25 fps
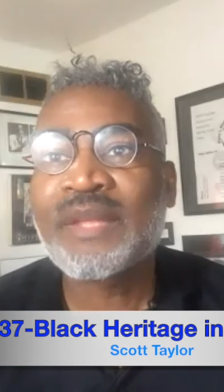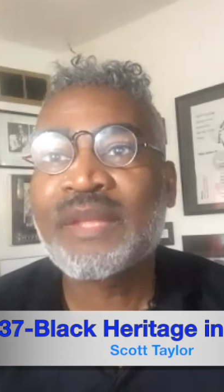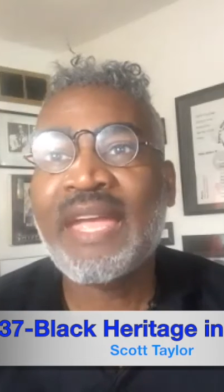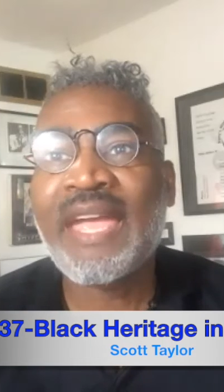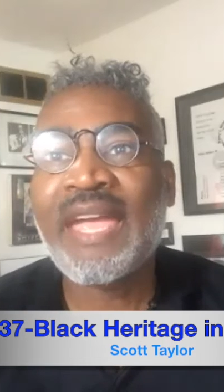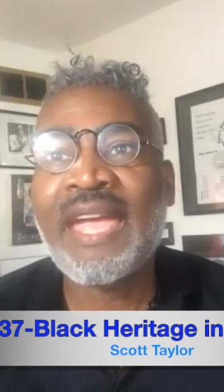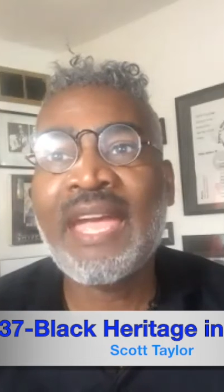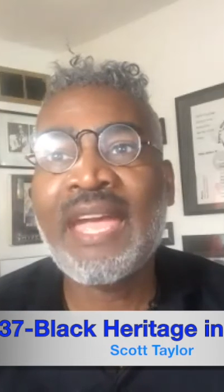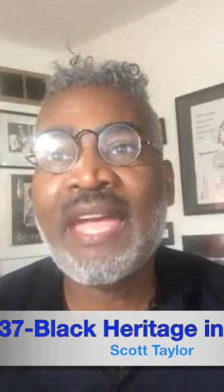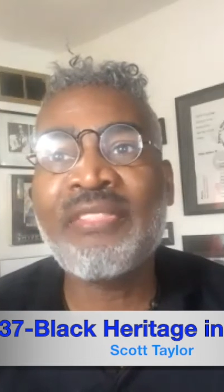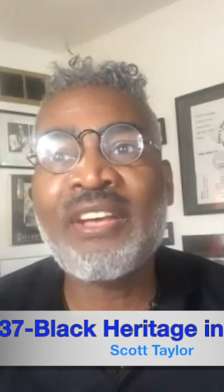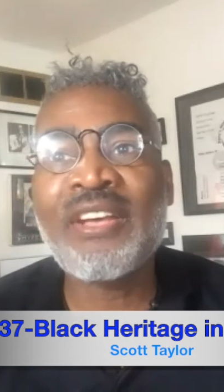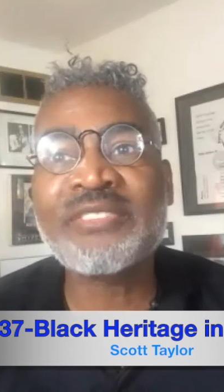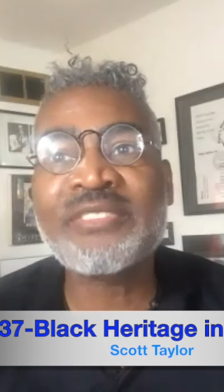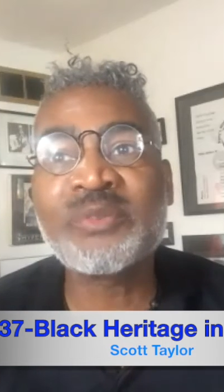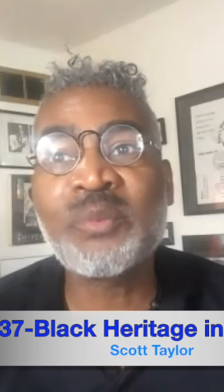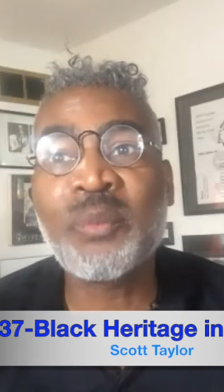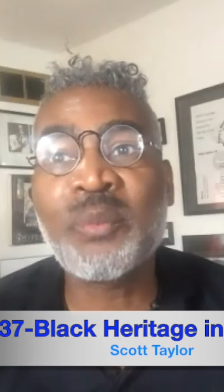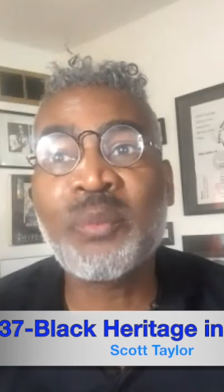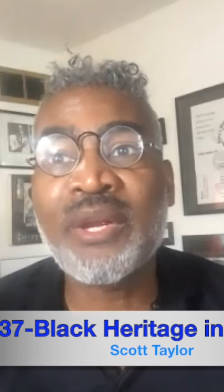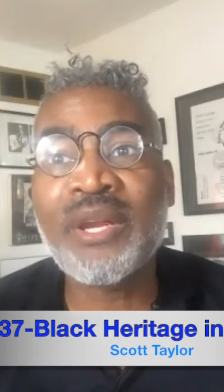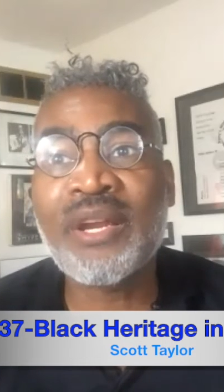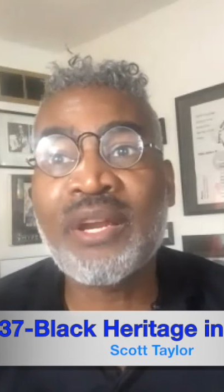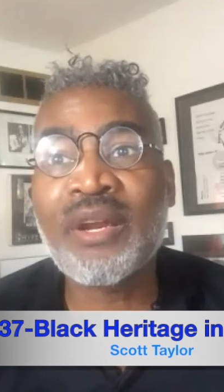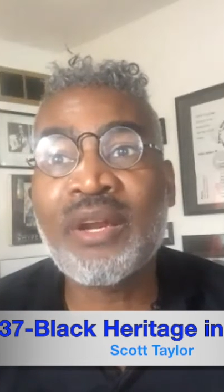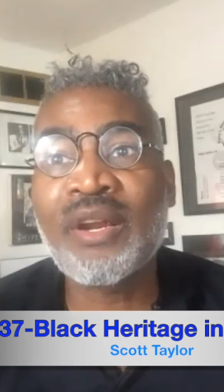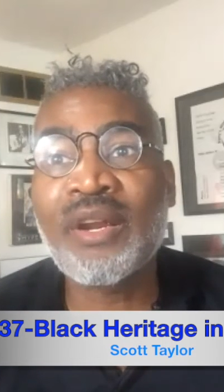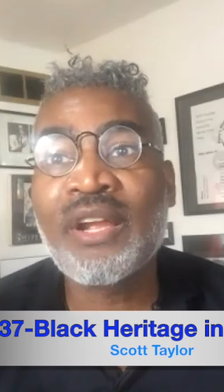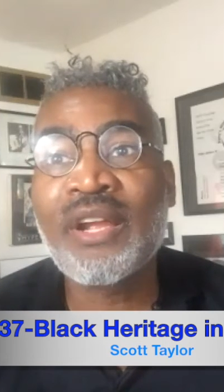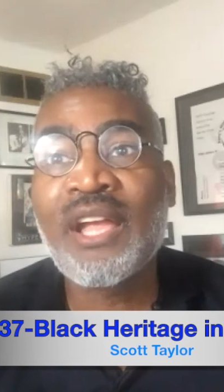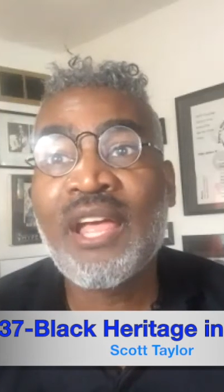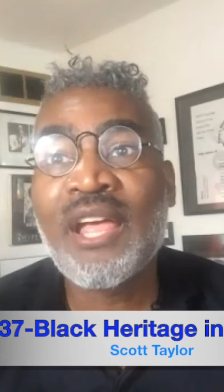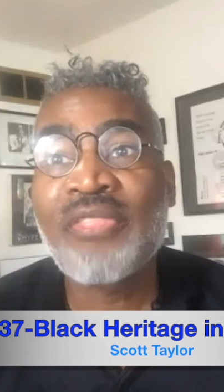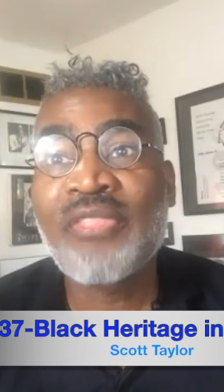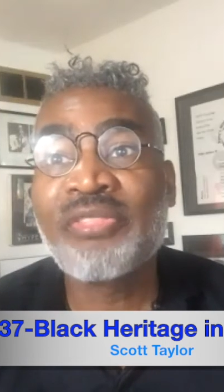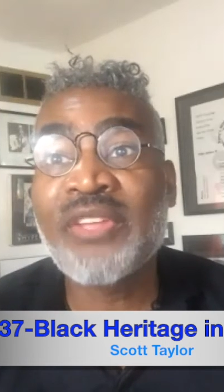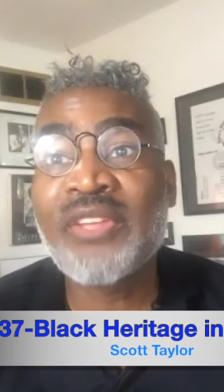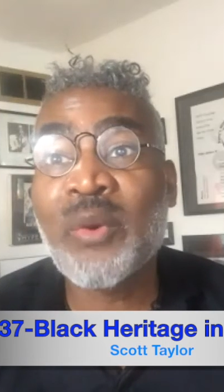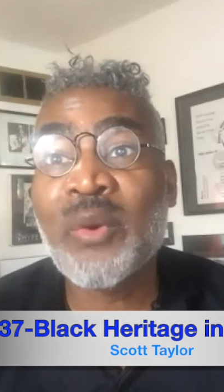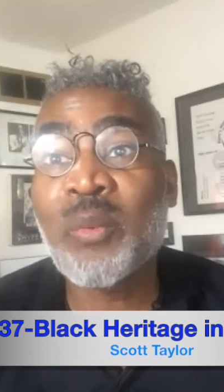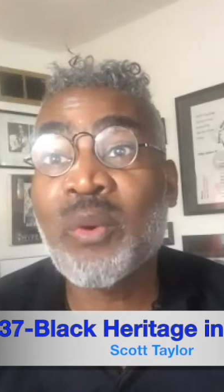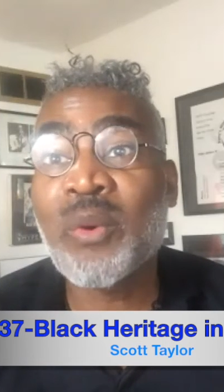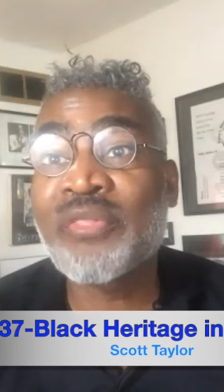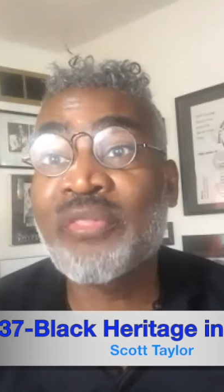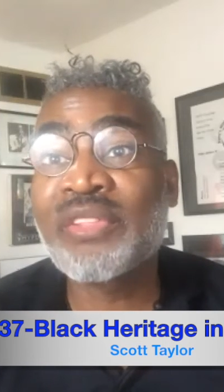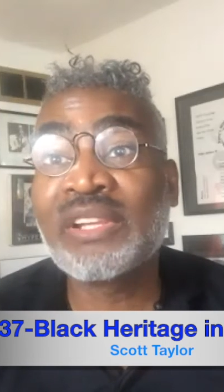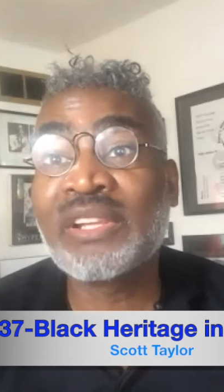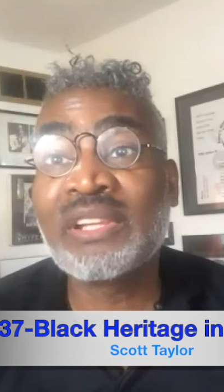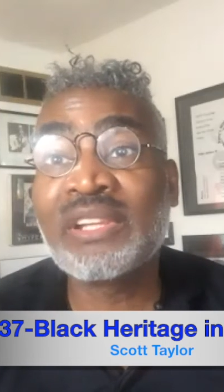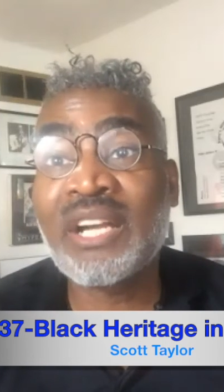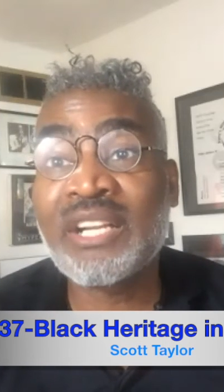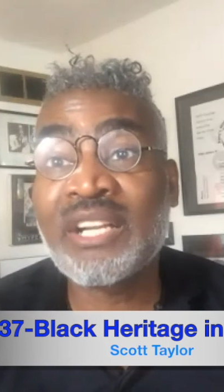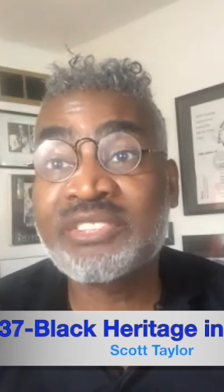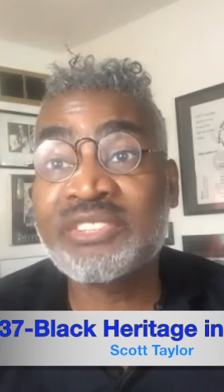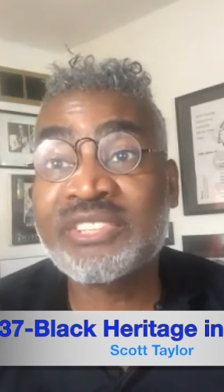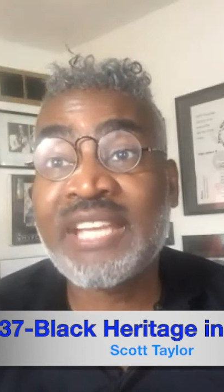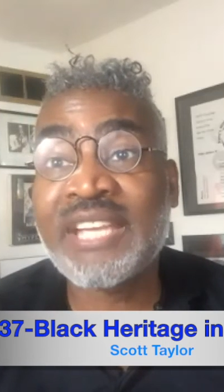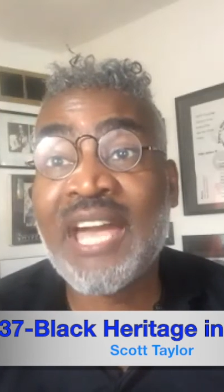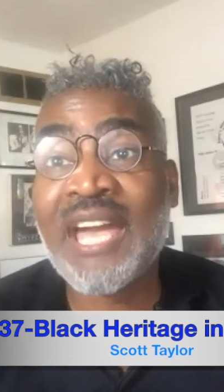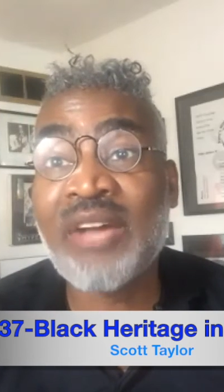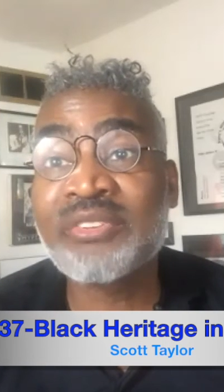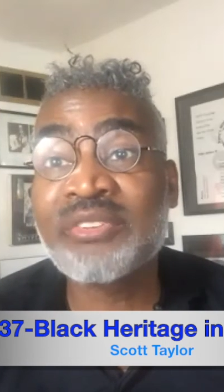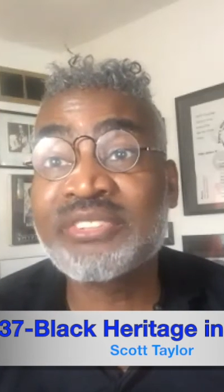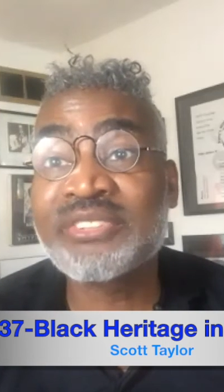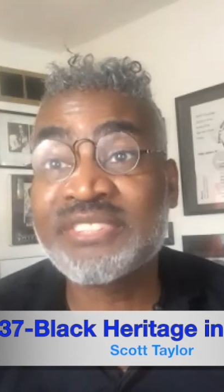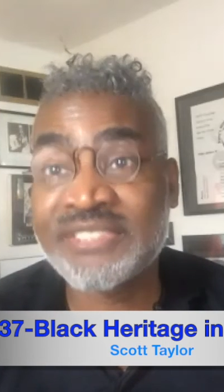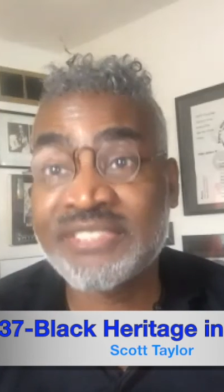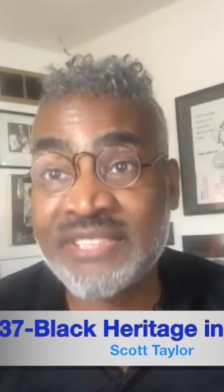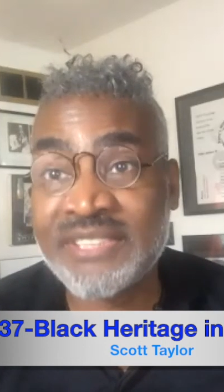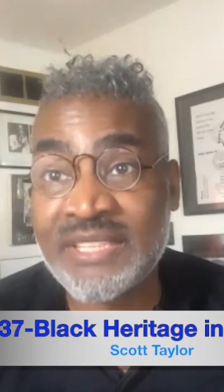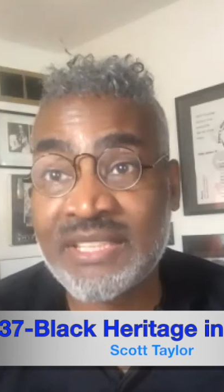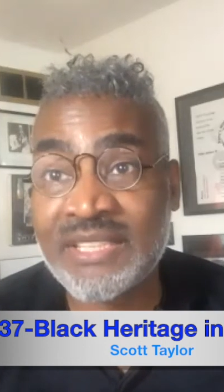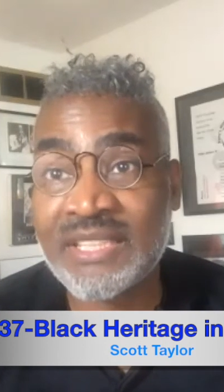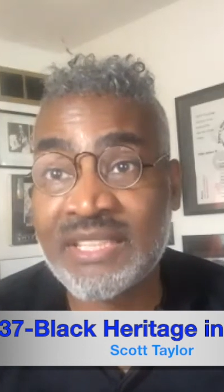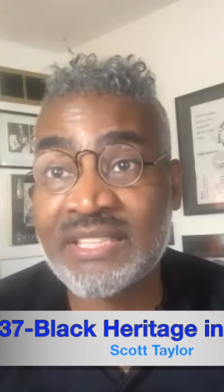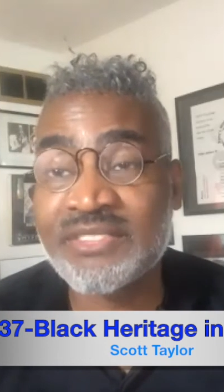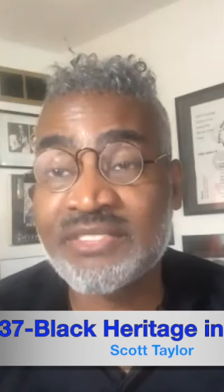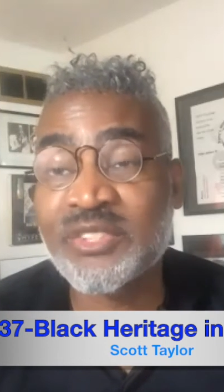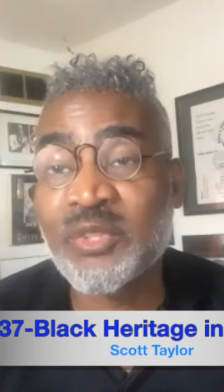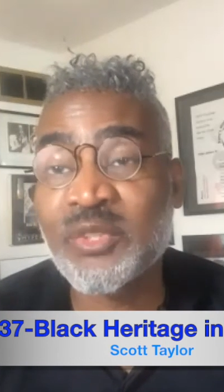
And that's where there were the lunch counter sit-ins.